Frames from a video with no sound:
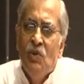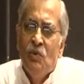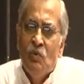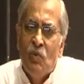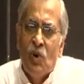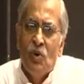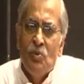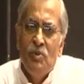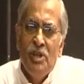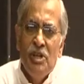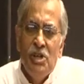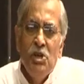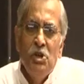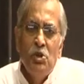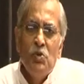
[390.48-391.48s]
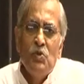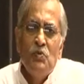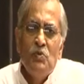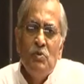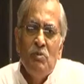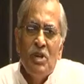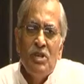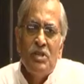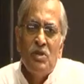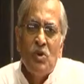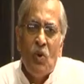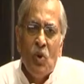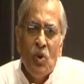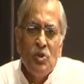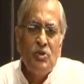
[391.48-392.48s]
one of the issues we
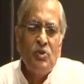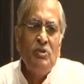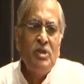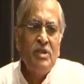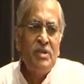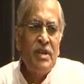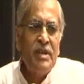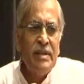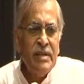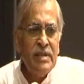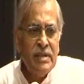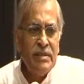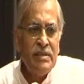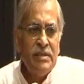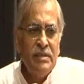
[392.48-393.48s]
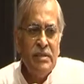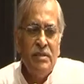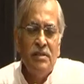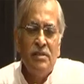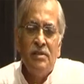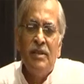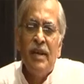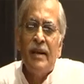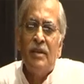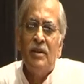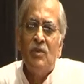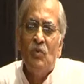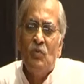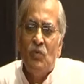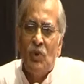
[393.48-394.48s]
must also understand is that
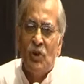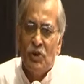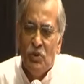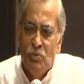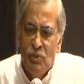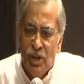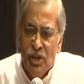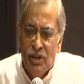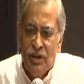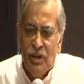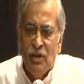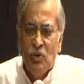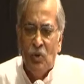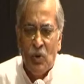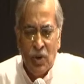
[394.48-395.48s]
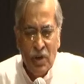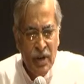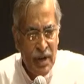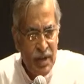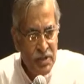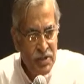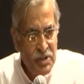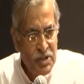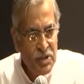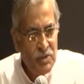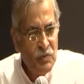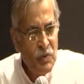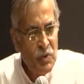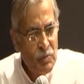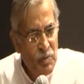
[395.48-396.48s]
for humanitarian
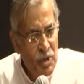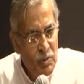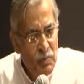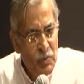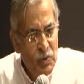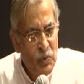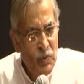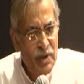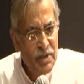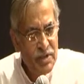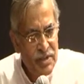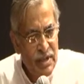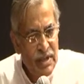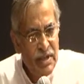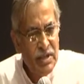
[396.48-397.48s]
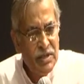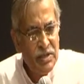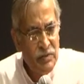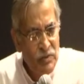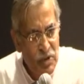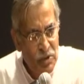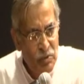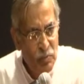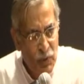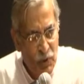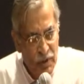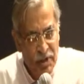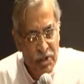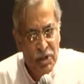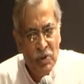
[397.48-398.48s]
organization, for people who are seeking civilian
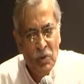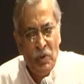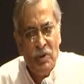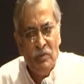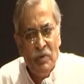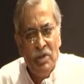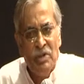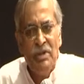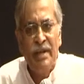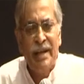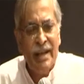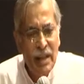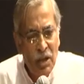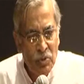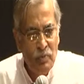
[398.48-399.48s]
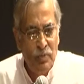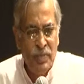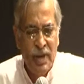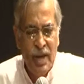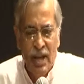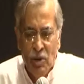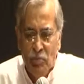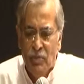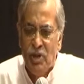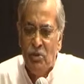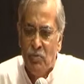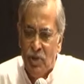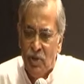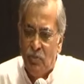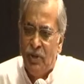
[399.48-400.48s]
protection or even the
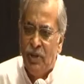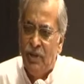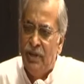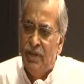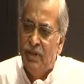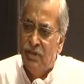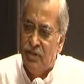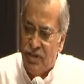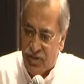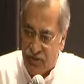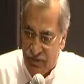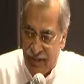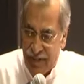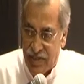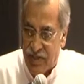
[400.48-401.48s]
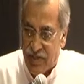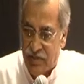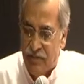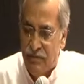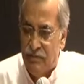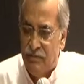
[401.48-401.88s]
helping people in distress,